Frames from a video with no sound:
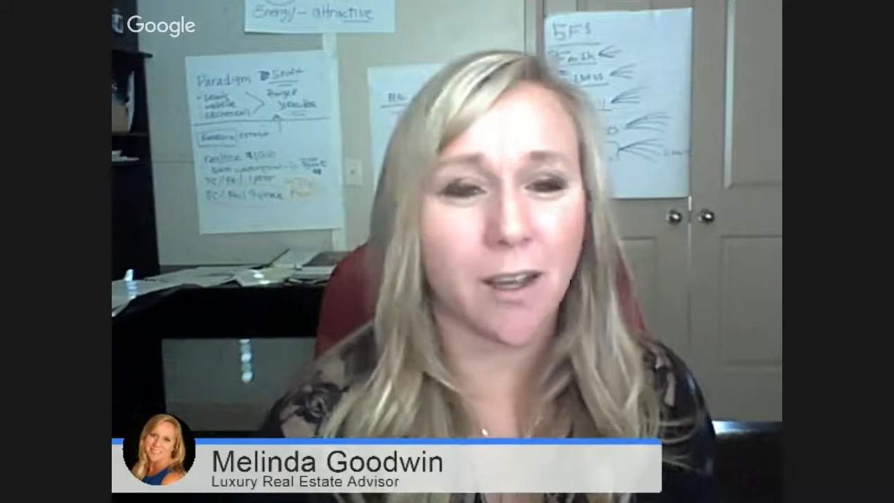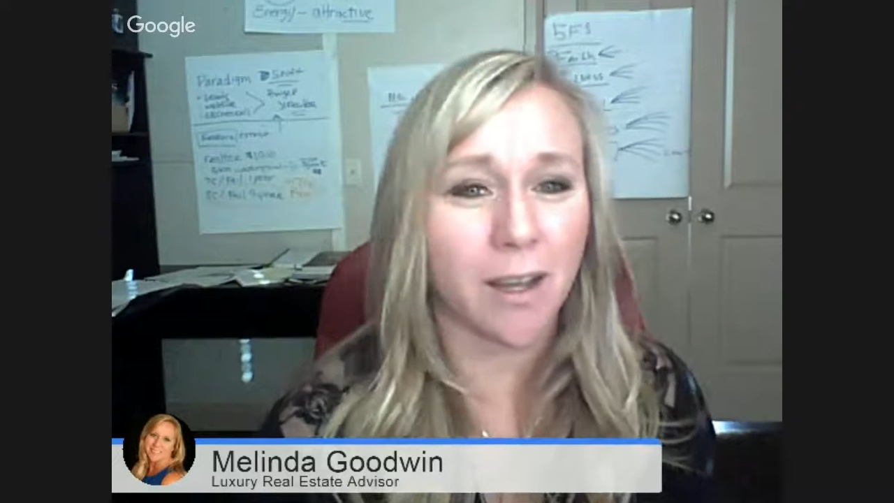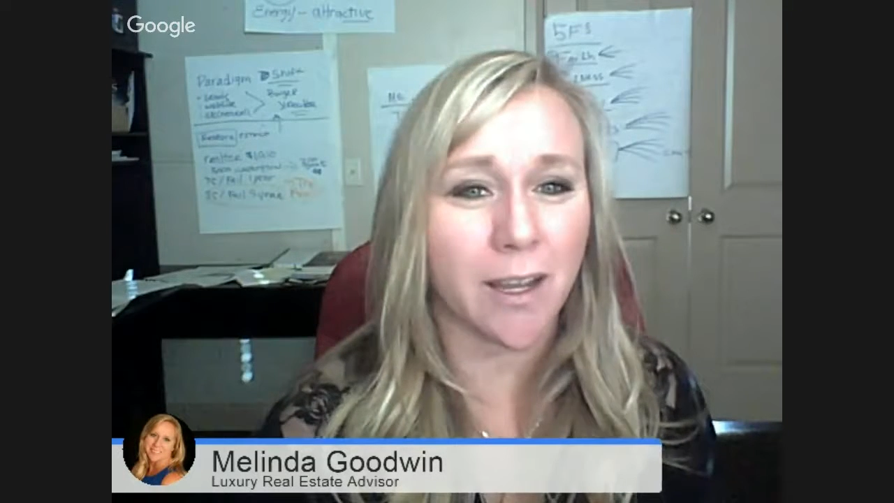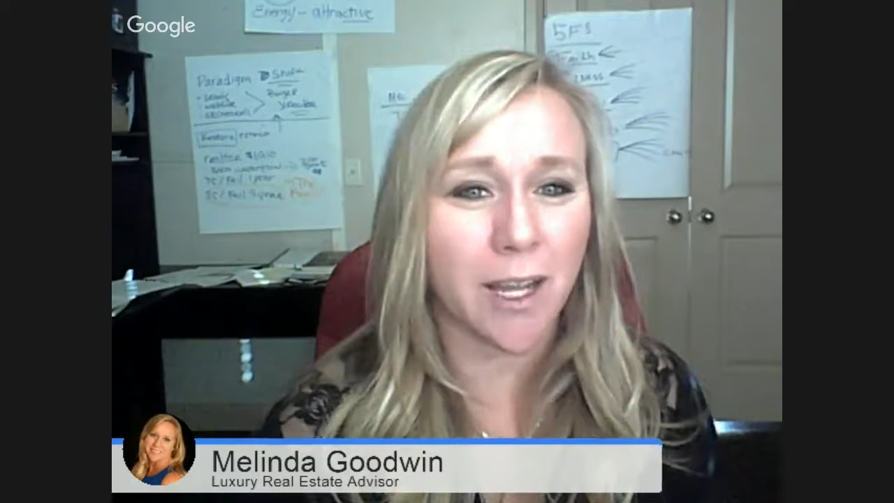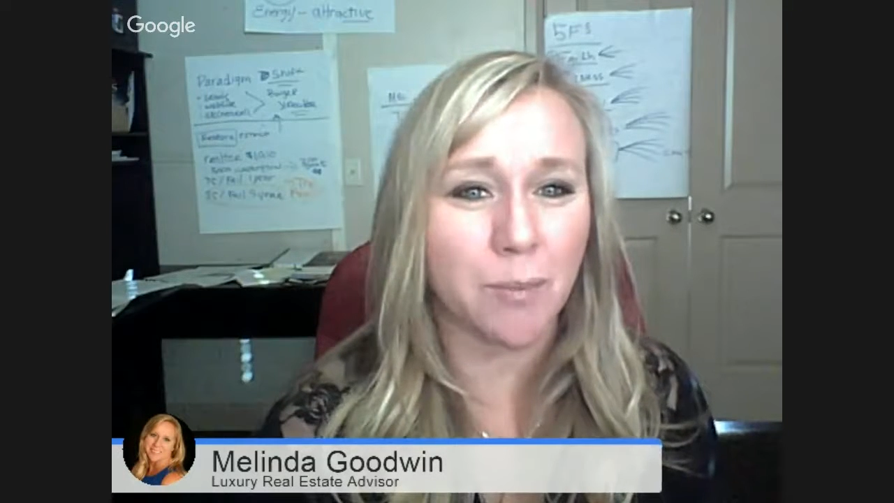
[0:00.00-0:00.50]

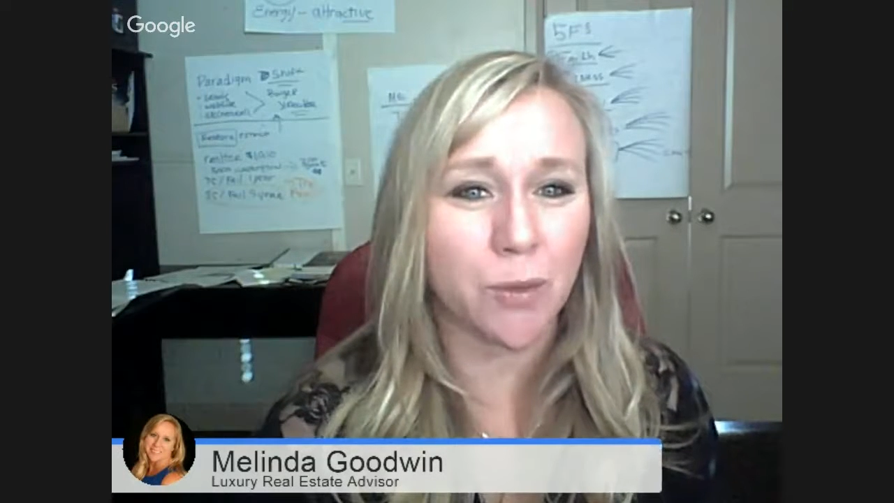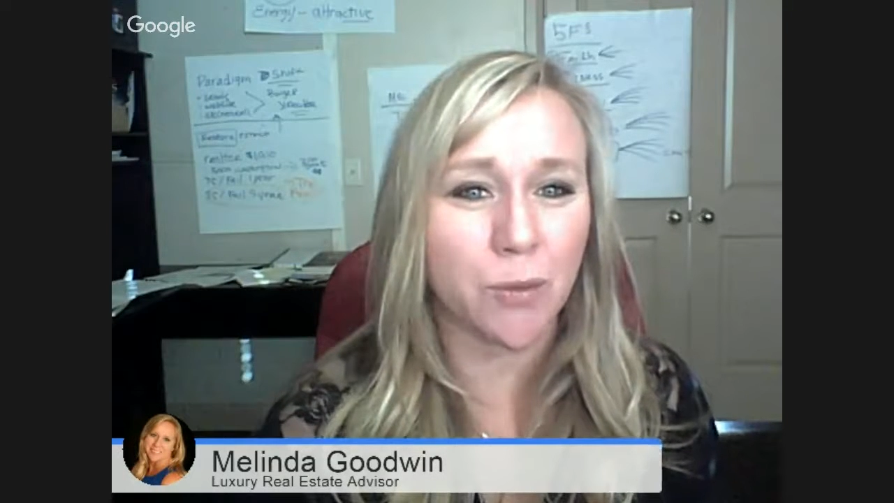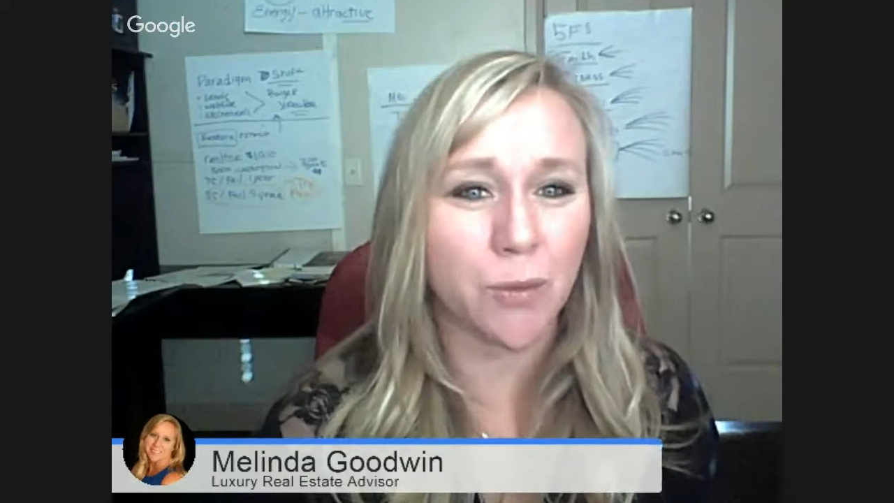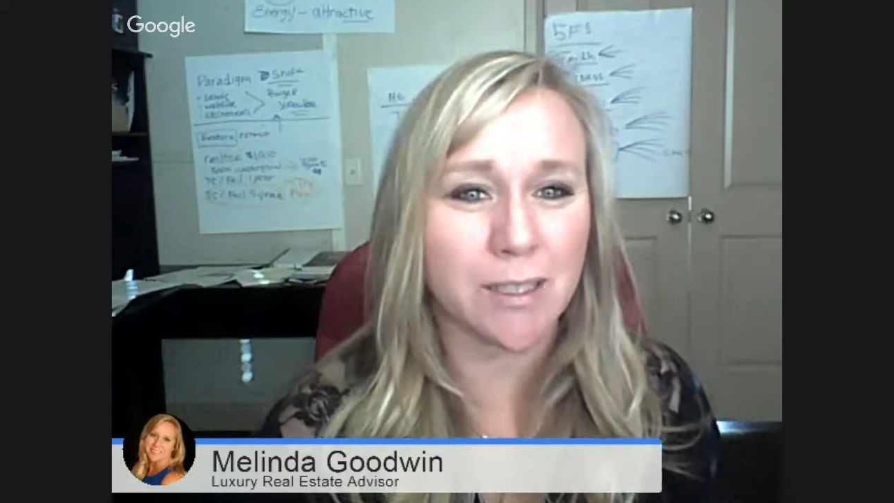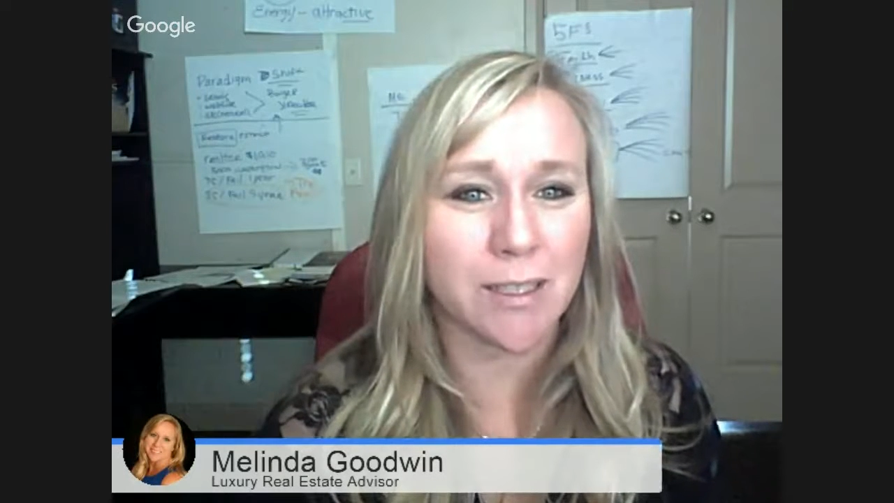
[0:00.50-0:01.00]
I am a
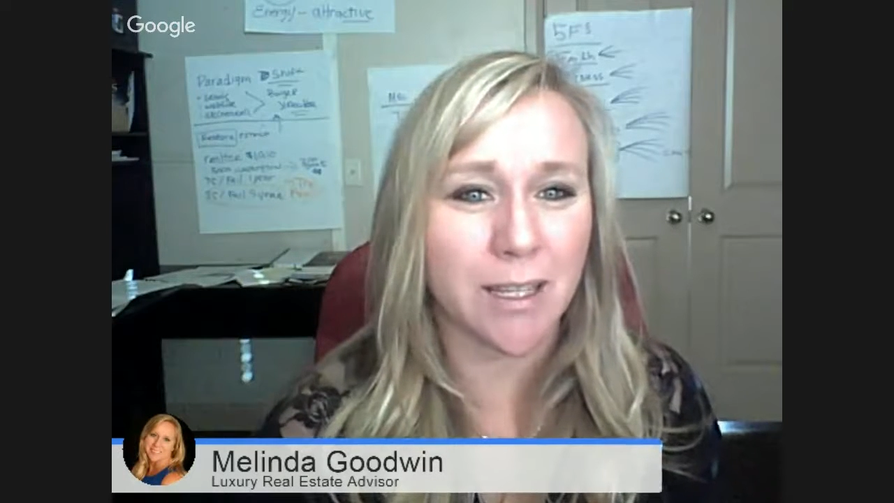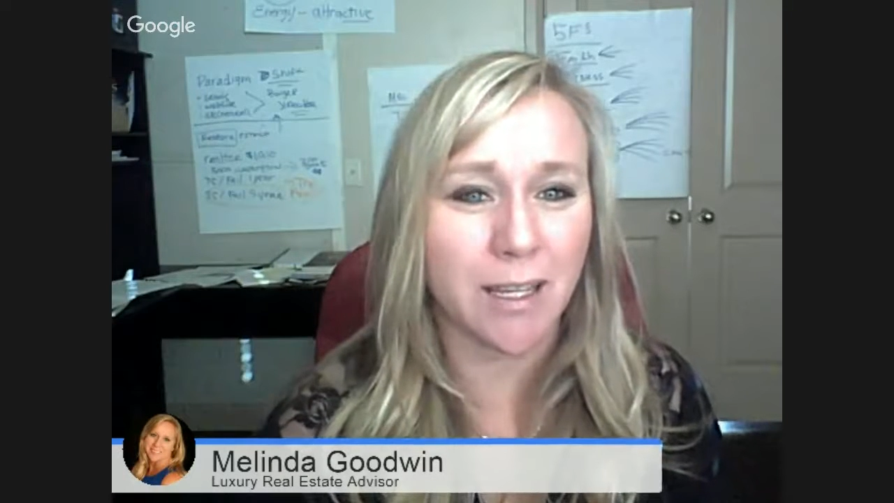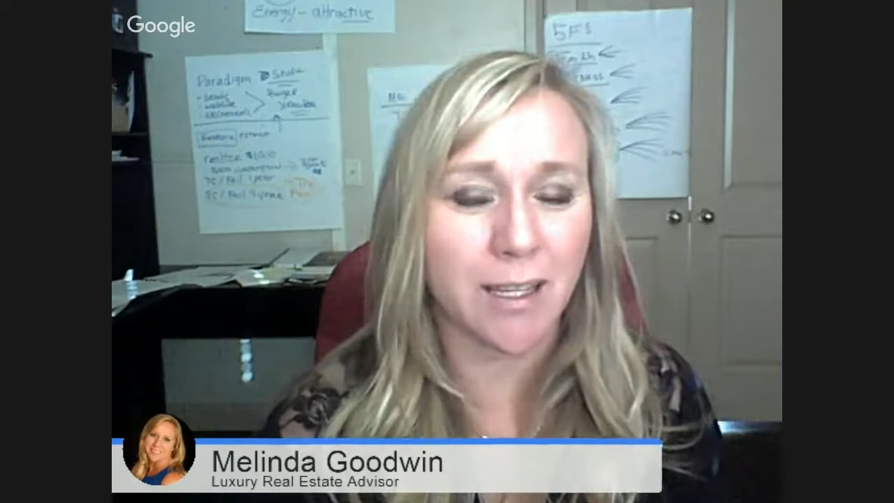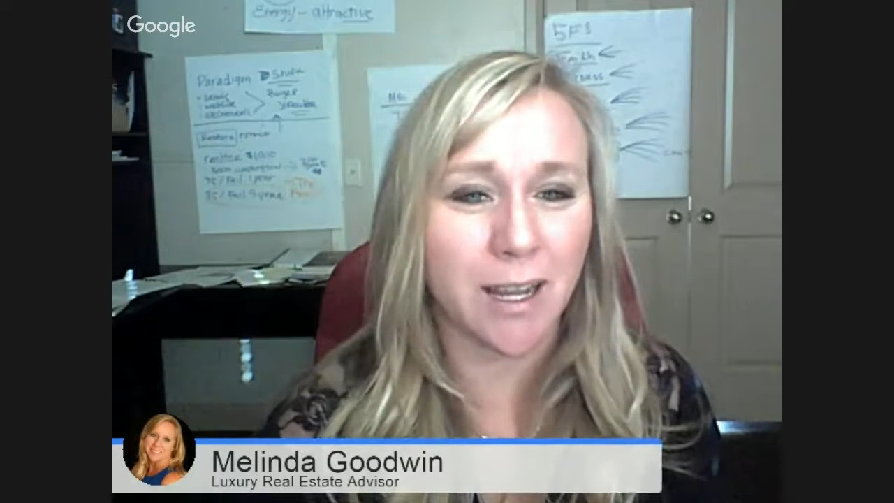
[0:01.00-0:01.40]
real estate